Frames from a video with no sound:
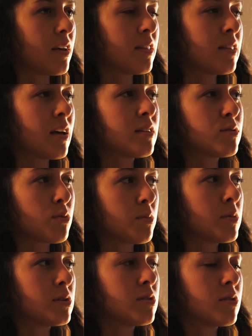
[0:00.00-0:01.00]
and that's what
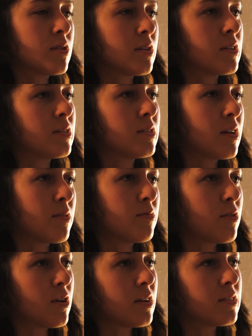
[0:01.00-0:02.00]
Mr. Glenn has done
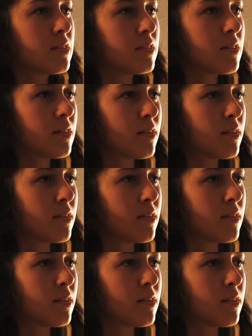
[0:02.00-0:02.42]
for us.